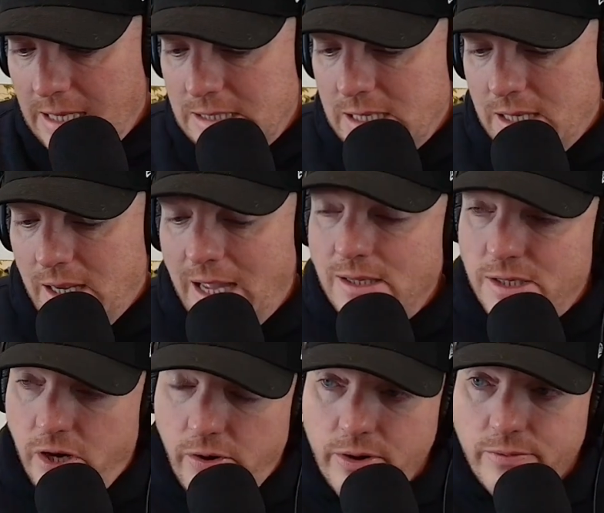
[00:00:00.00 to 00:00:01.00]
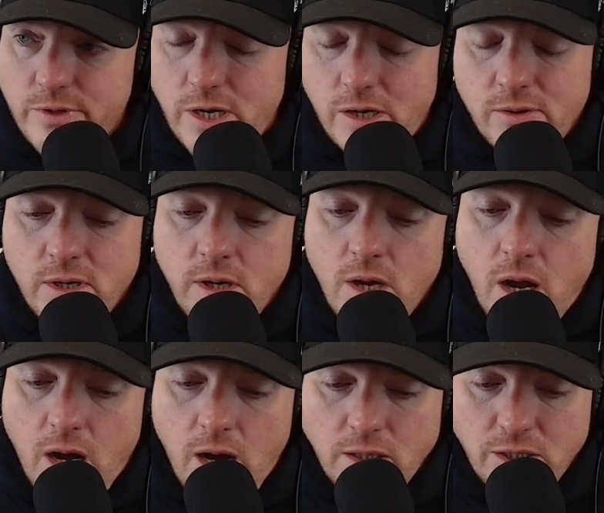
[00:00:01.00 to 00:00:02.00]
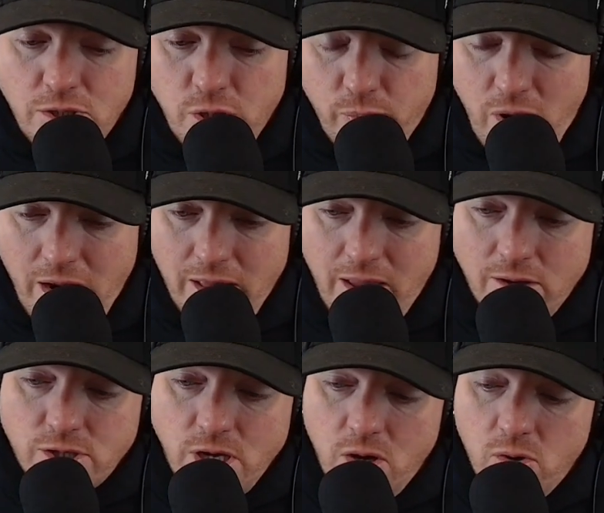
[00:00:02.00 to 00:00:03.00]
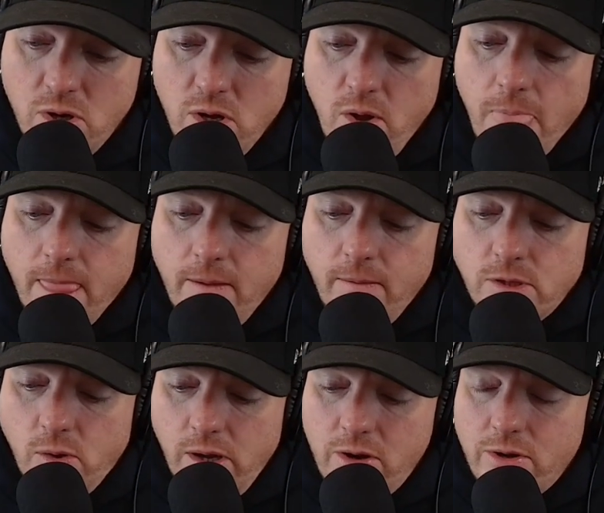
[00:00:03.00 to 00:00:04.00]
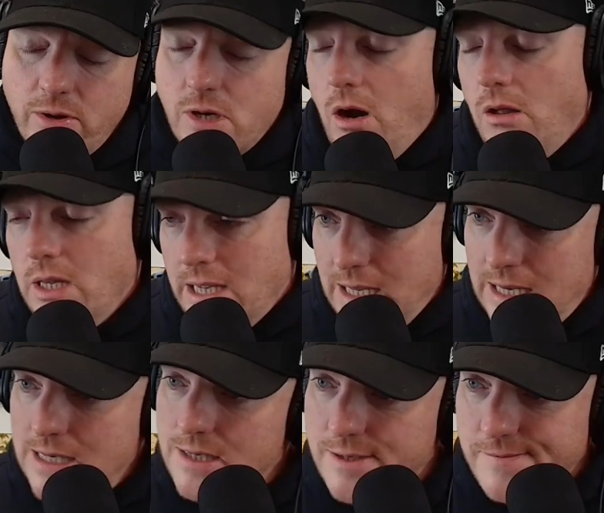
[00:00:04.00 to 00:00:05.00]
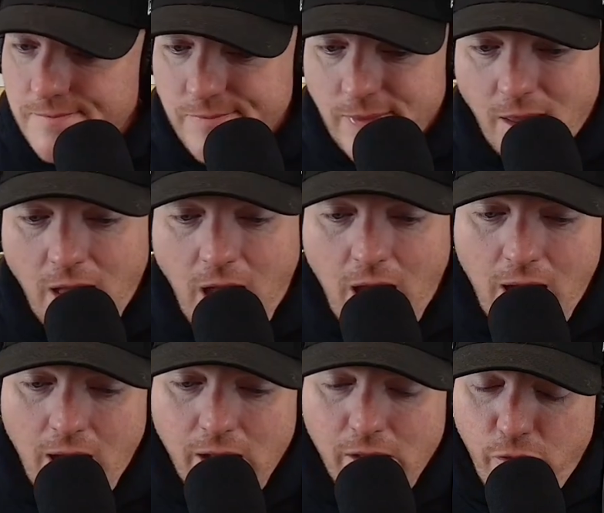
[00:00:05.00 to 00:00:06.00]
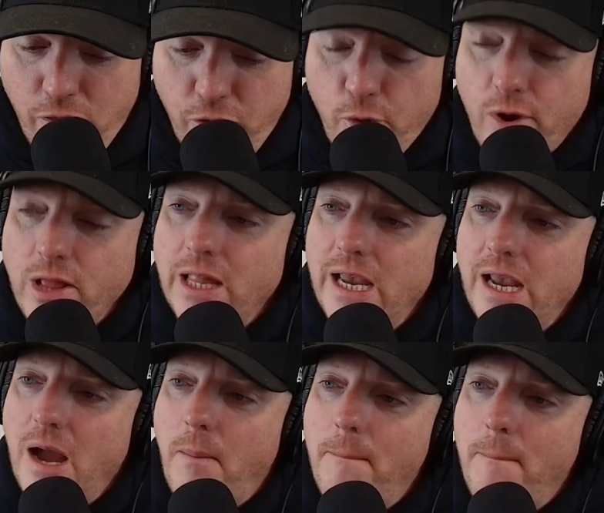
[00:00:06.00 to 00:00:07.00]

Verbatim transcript: is the interior. So uh, let's jump right in there. So Toyota's calling this a thoroughly